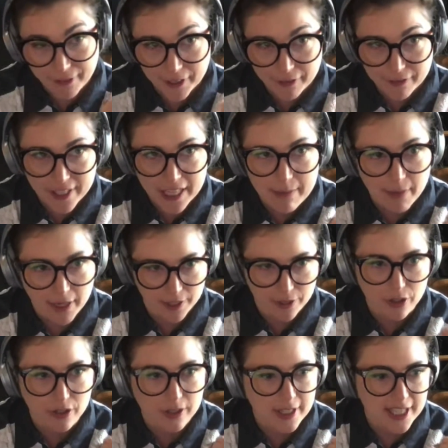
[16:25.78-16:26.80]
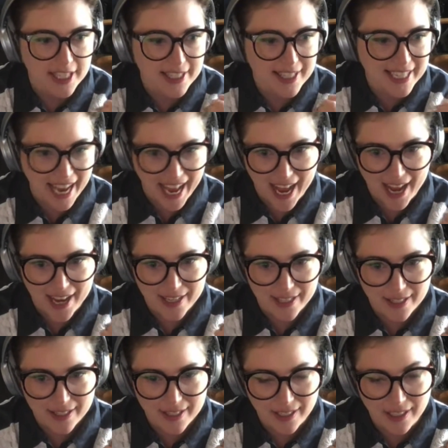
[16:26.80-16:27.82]
50 mustard seeds
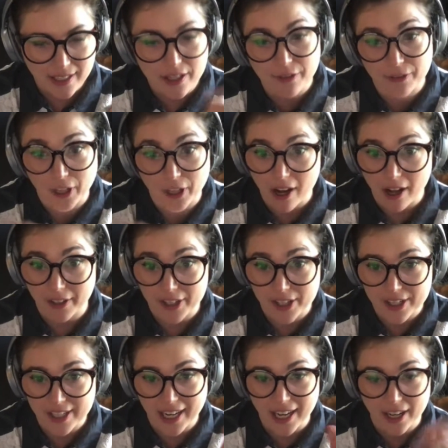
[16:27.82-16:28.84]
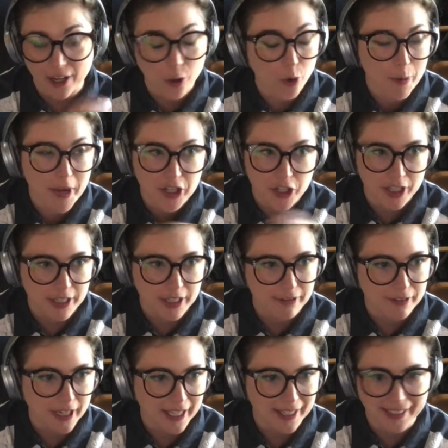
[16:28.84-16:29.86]
cast in different colors. I got a whole bunch of
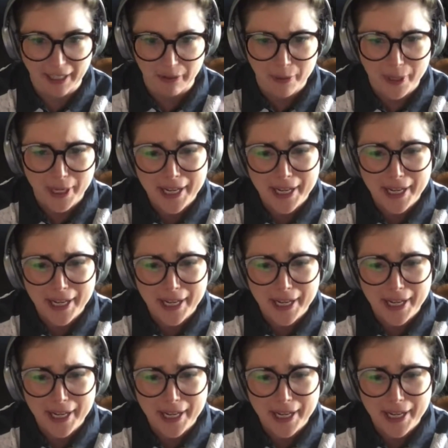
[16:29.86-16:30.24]
different,